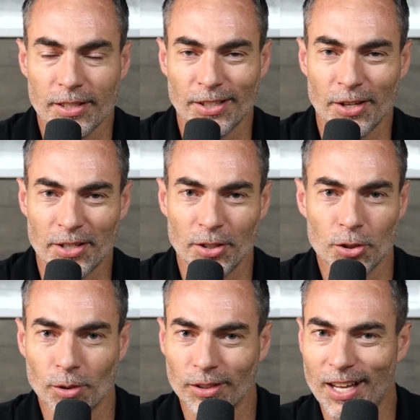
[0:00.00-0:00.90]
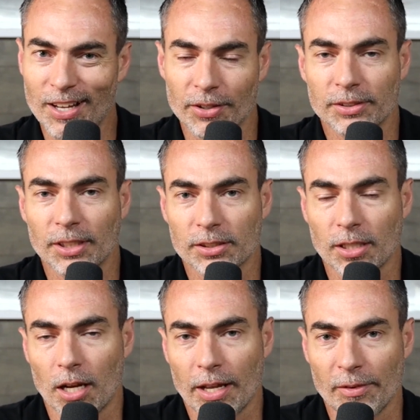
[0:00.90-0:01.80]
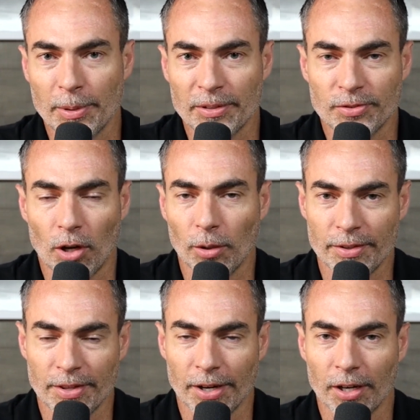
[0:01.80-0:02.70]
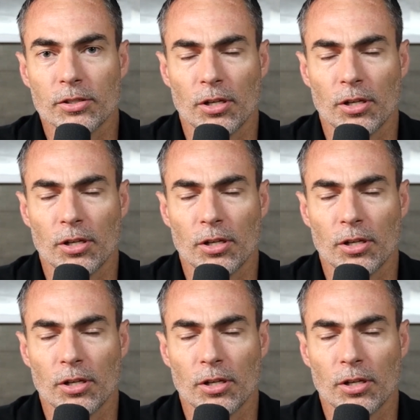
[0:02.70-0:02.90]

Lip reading: I know you do a lot on TikTok, have a big following there.